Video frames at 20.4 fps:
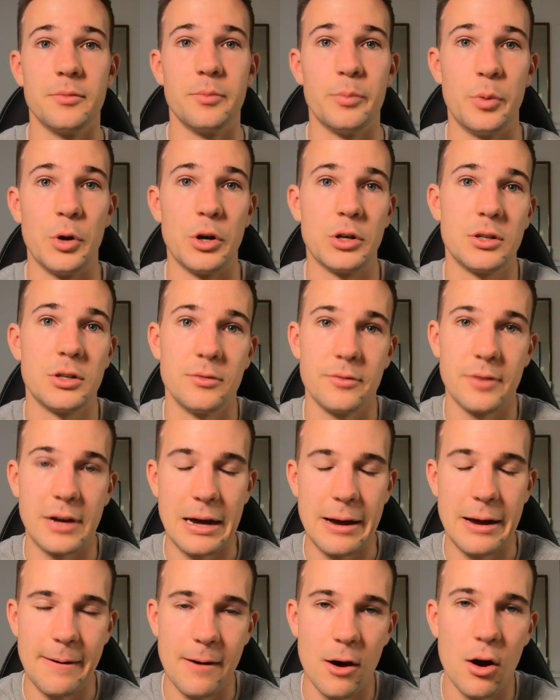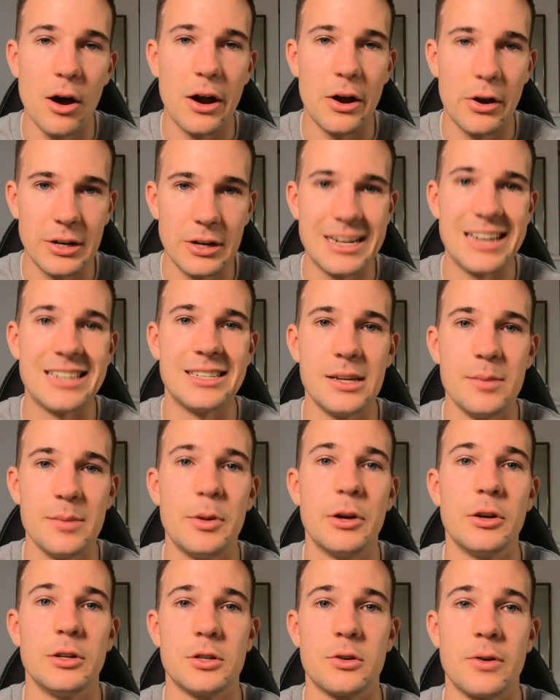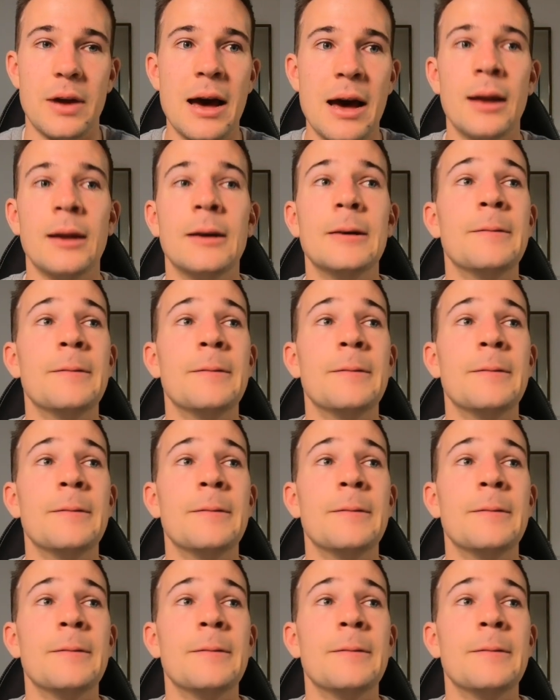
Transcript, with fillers: bursts of uh, higher intensity periods throughout?